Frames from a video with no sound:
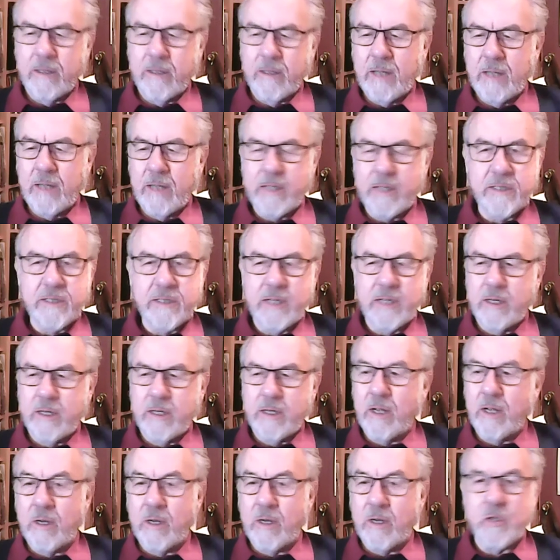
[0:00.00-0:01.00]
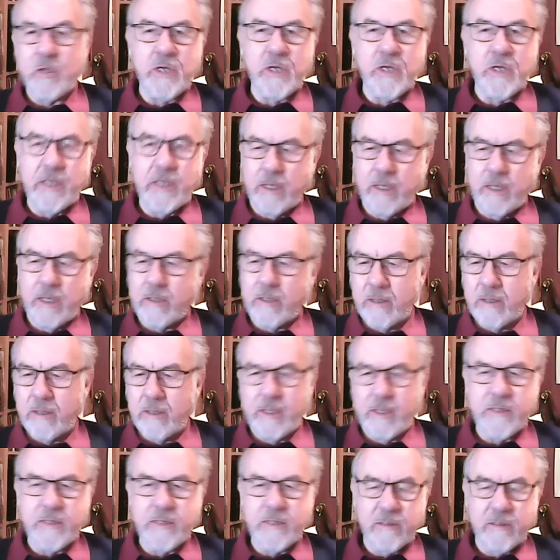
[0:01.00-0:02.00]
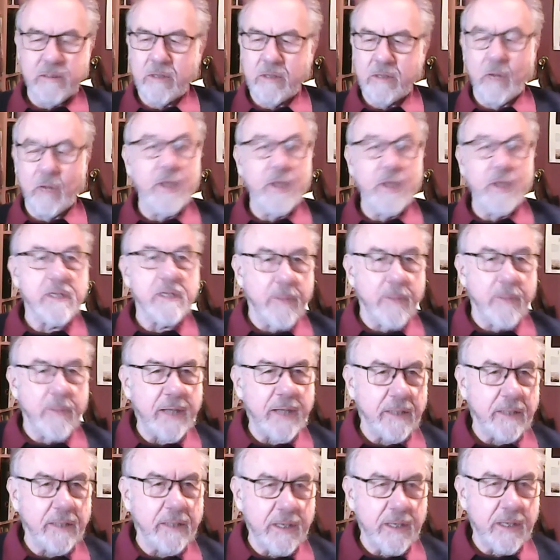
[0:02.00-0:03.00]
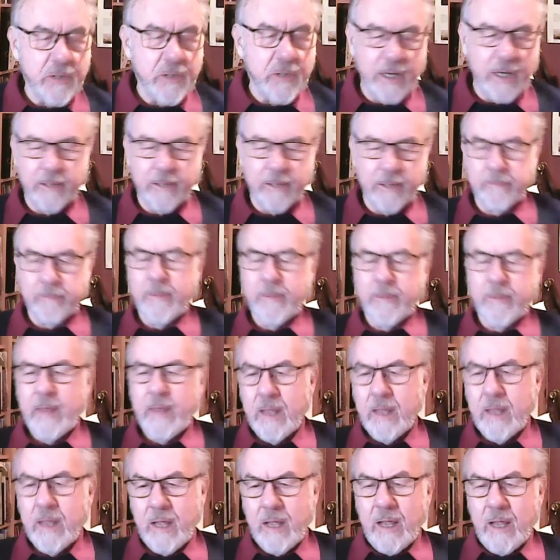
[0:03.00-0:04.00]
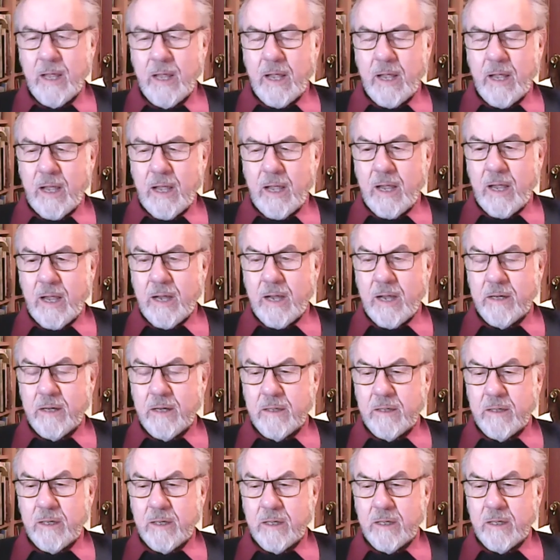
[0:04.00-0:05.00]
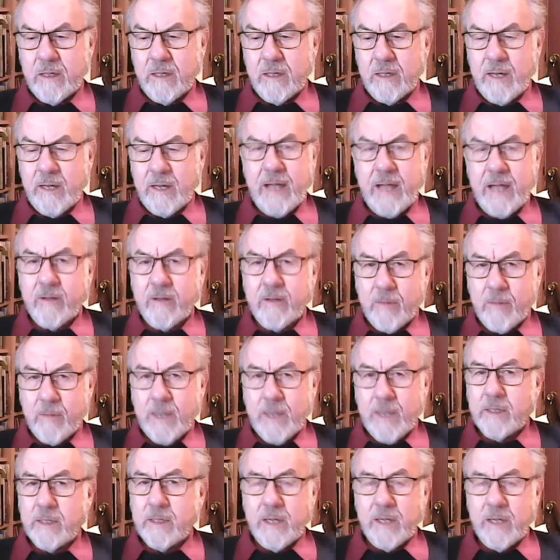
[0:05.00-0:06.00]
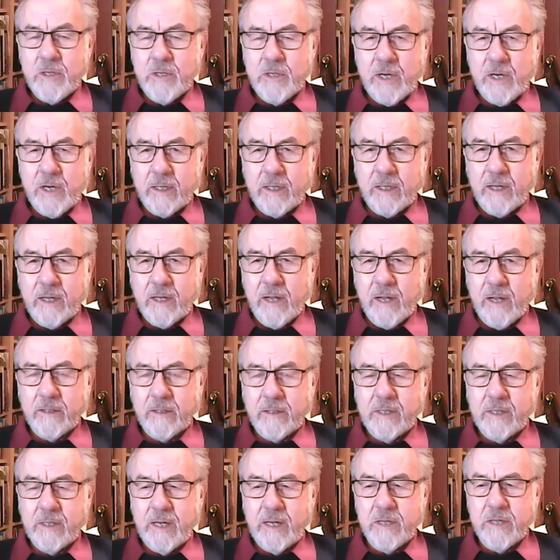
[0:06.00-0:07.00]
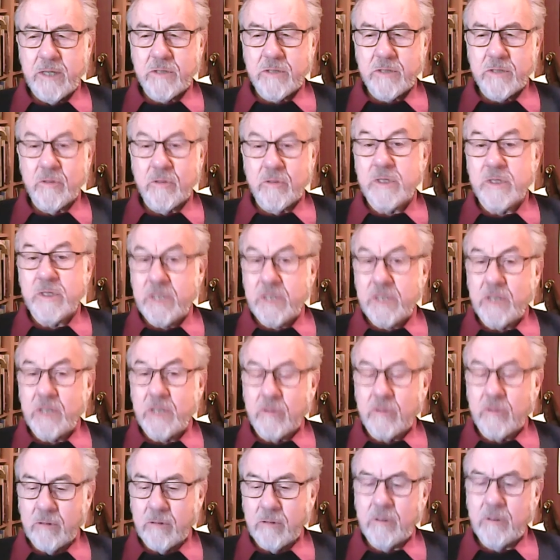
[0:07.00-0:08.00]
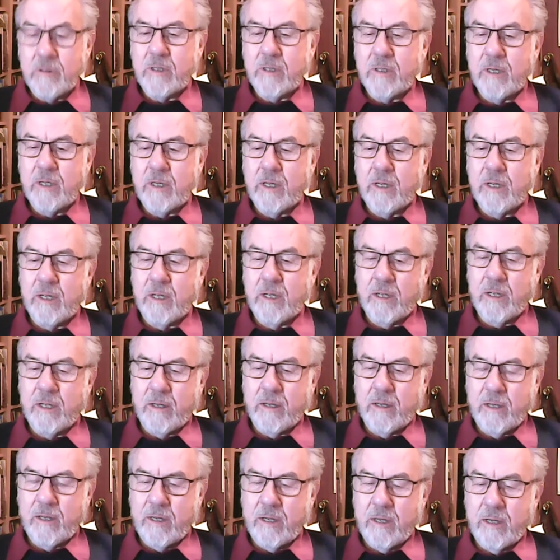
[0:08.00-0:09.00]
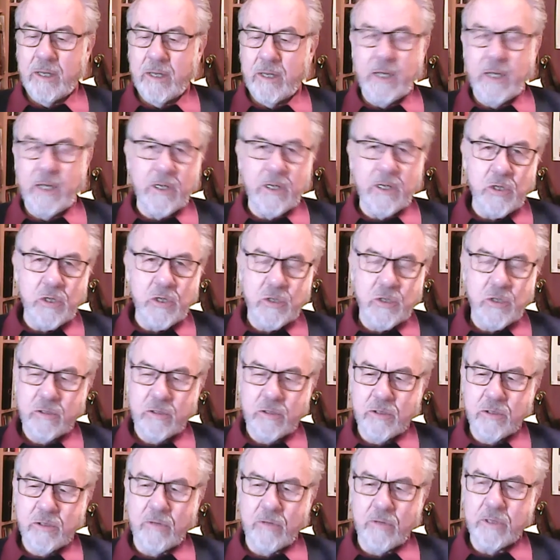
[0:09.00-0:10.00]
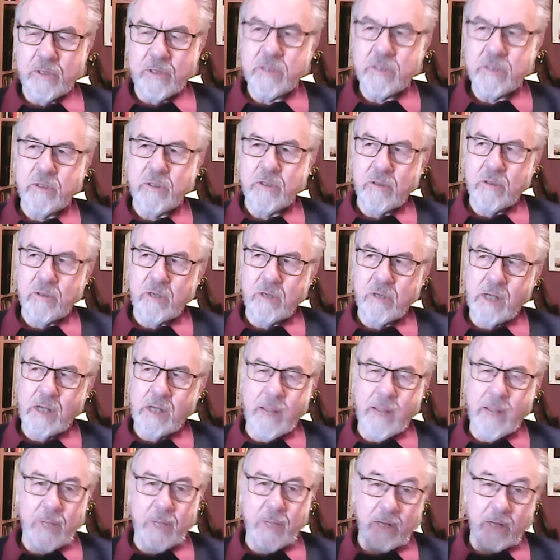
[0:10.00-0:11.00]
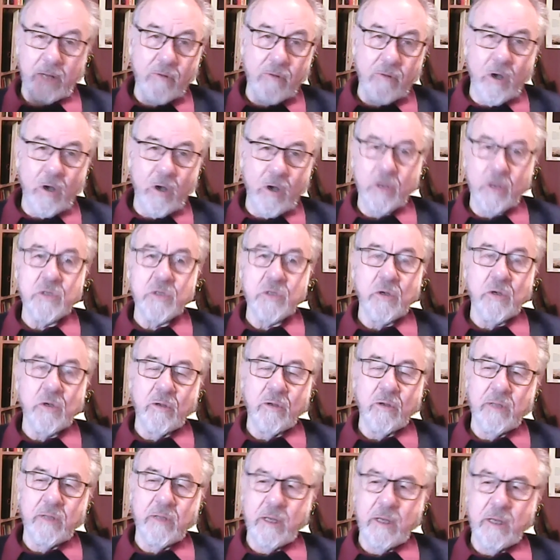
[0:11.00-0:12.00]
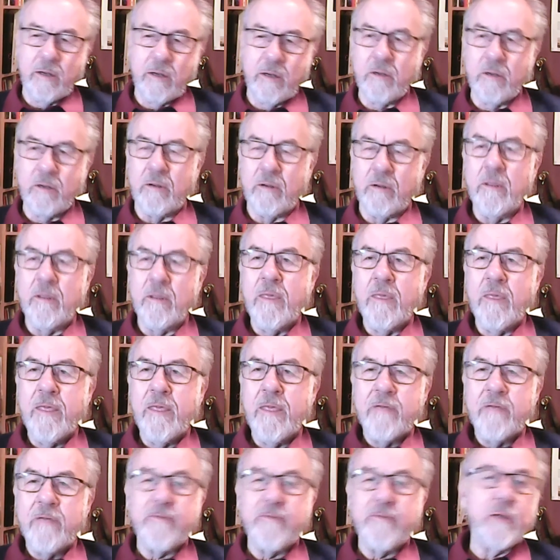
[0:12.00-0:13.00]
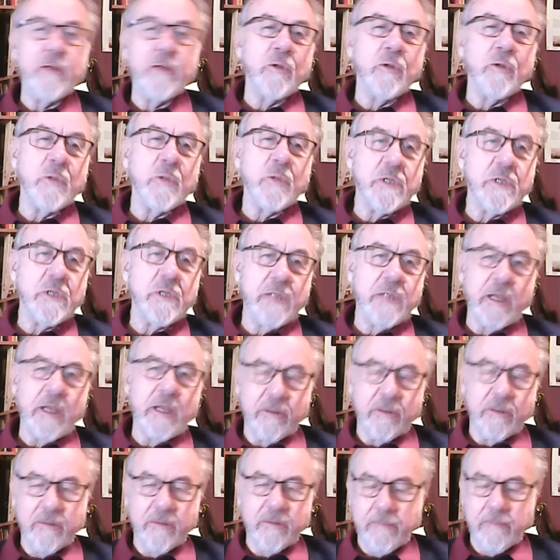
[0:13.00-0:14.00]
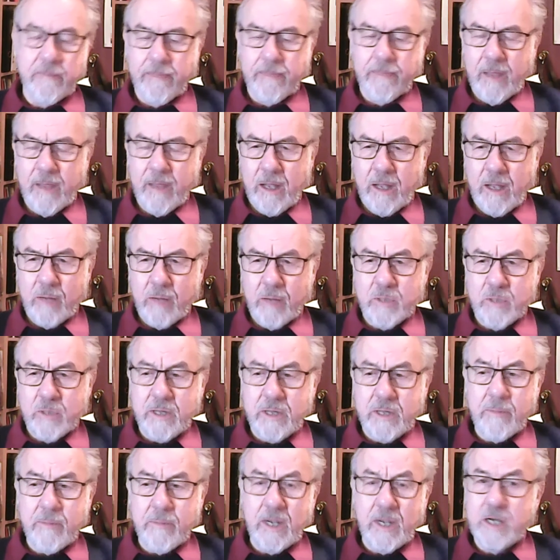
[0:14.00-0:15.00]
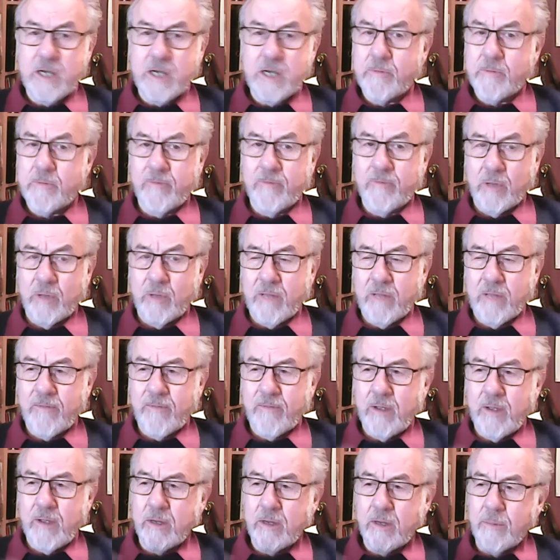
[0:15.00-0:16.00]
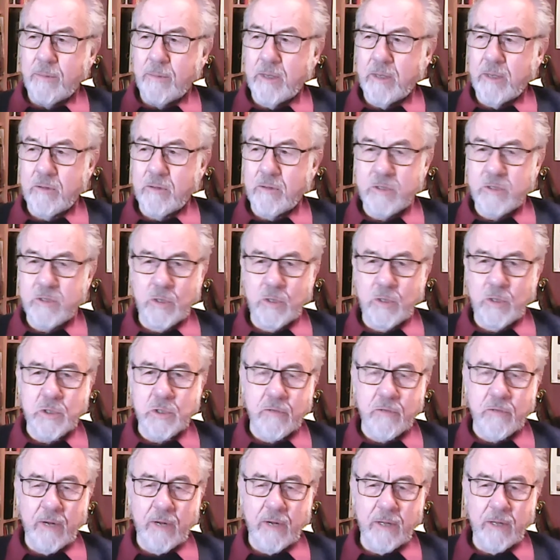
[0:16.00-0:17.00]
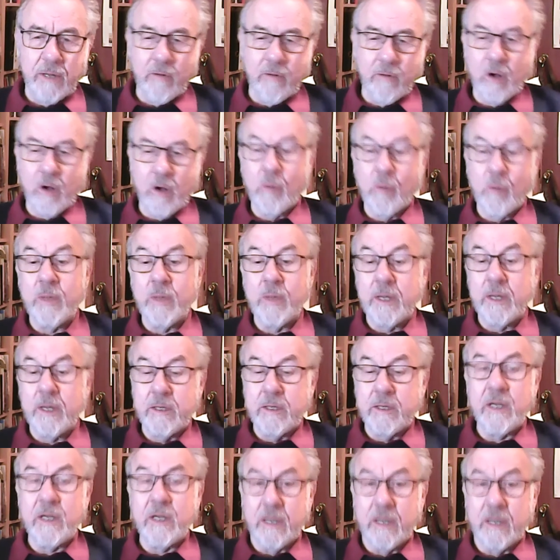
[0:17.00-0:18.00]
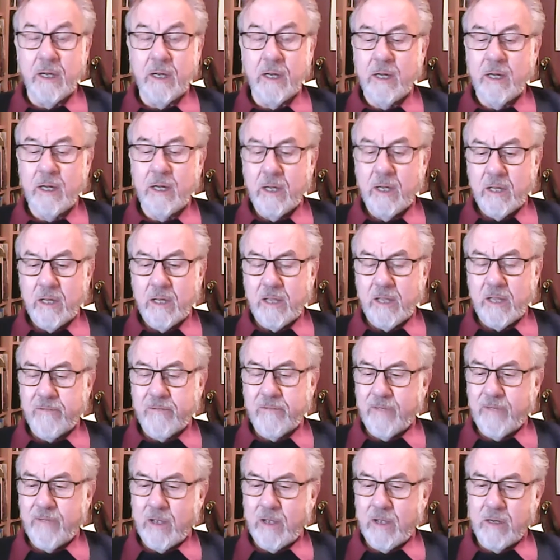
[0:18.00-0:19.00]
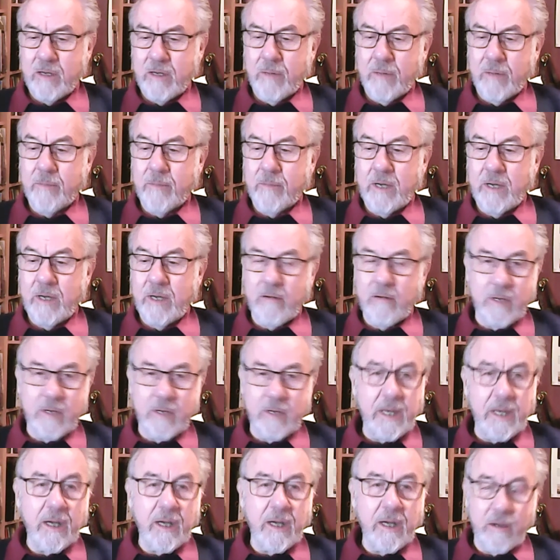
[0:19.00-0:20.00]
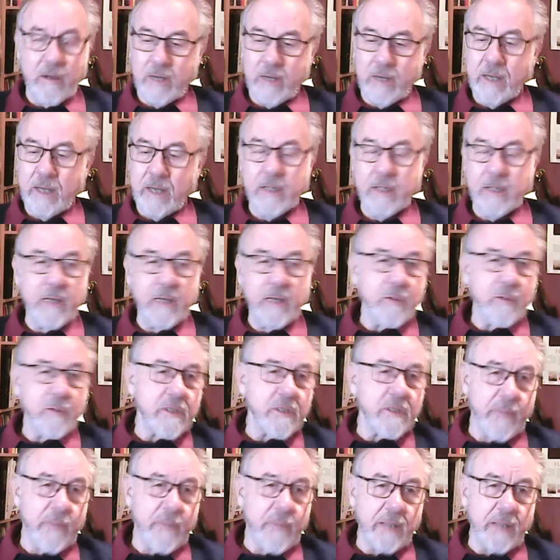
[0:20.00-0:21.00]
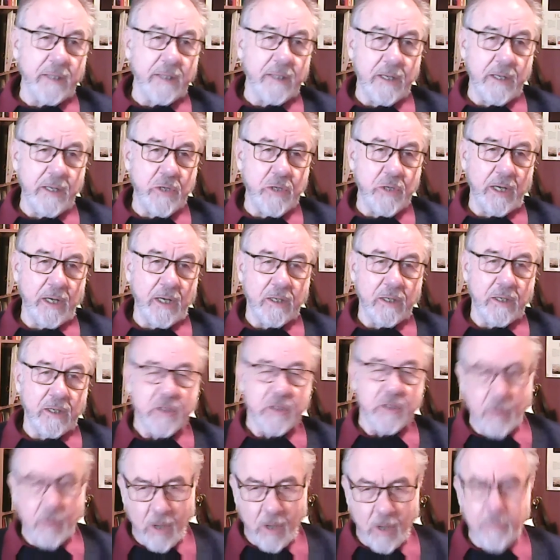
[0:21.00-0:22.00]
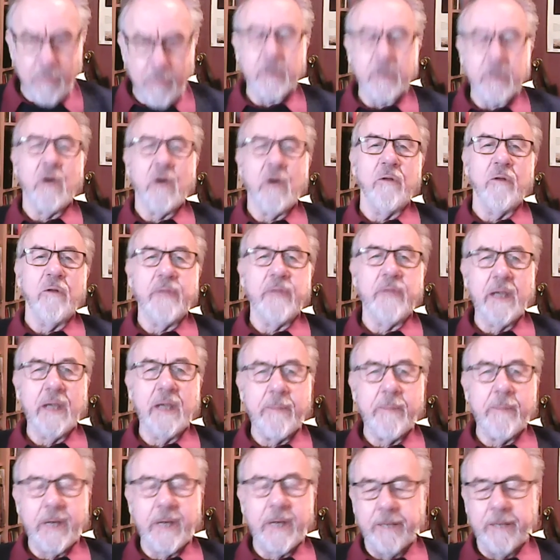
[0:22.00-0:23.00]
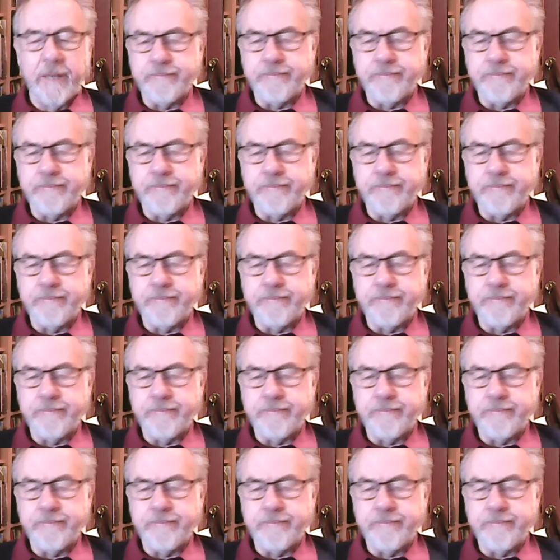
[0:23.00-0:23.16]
And others said, no, no, she did it. And these, you know, where's the matinee jacket? And uh, the lack of the matinee jacket counted against her until uh, an English tourist climbing the rock, as you could then do, fell to his death it was some days before they found him. They searched around the rock. And when they did, they found him near a dingo den and there was the matinee jacket. So it opened the whole thing up again.